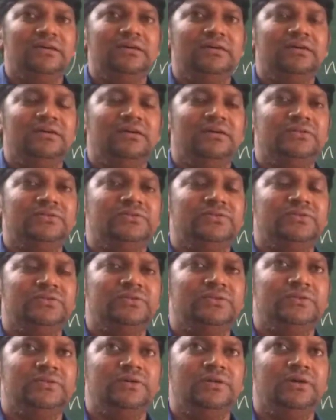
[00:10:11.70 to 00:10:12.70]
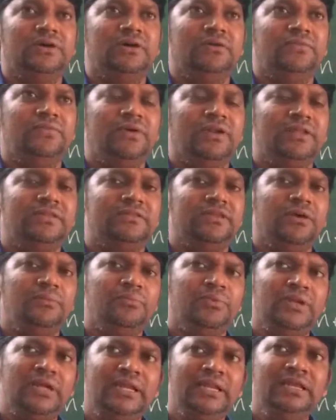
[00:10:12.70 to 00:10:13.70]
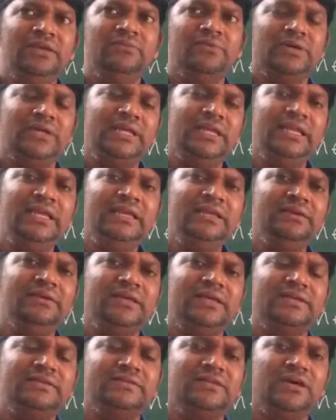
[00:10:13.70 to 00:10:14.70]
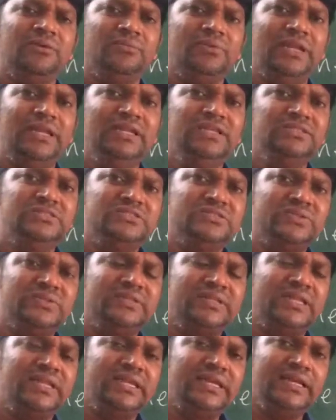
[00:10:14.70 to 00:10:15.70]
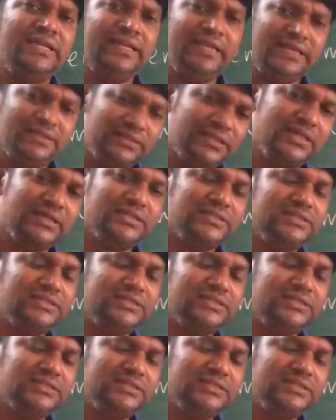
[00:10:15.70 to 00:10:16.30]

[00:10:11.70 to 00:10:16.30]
Or for example, any institution you can take that.